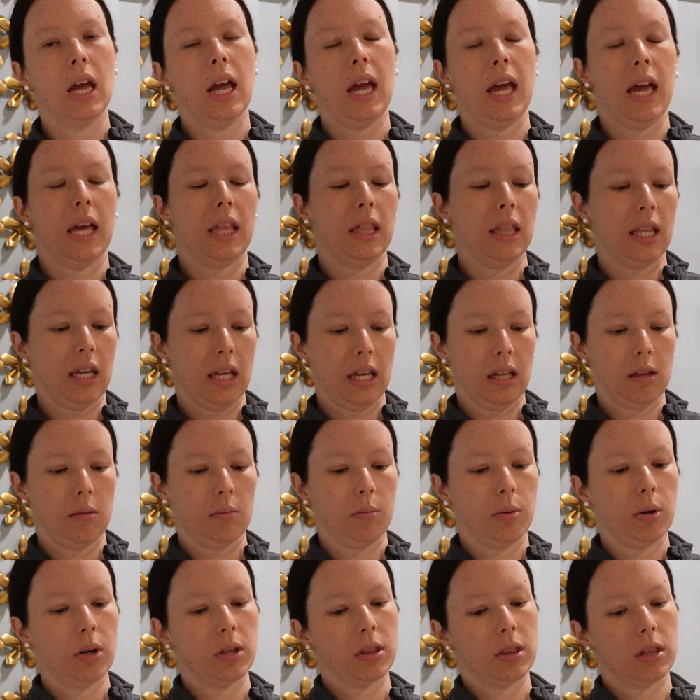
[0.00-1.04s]
and then
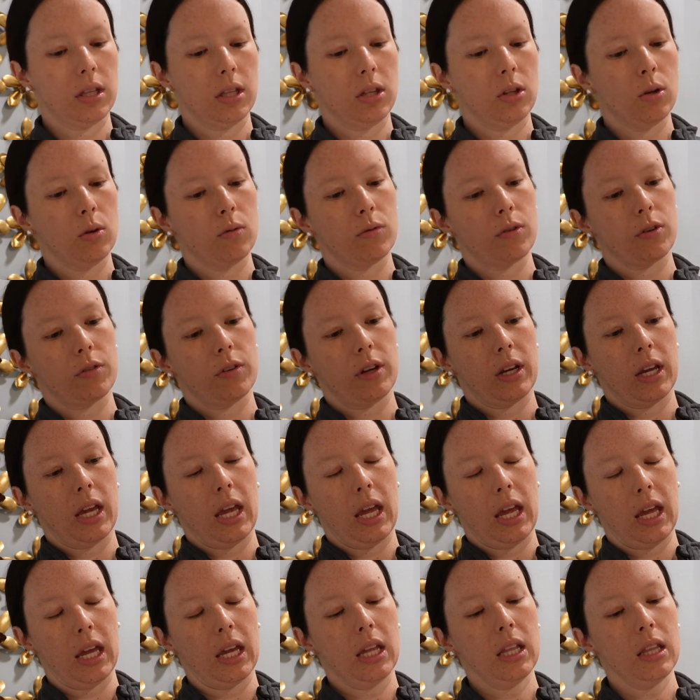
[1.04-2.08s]
put the Nuva ring
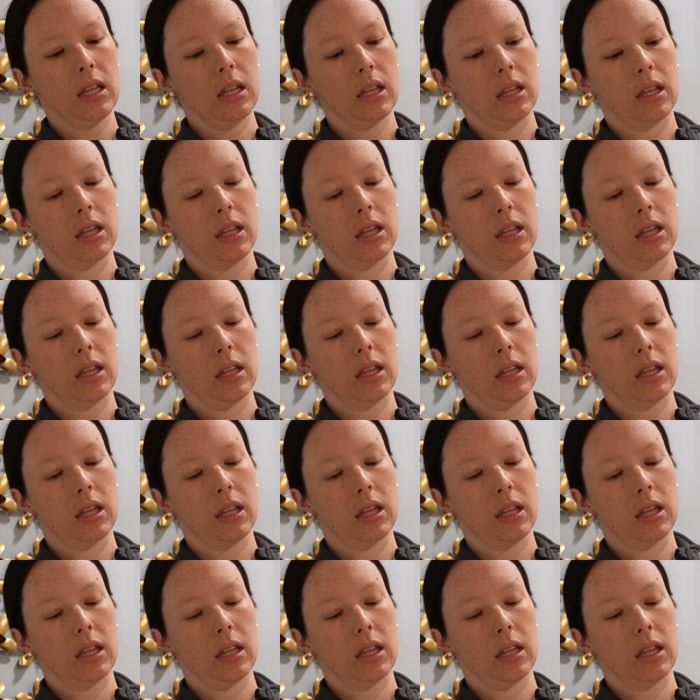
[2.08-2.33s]
in,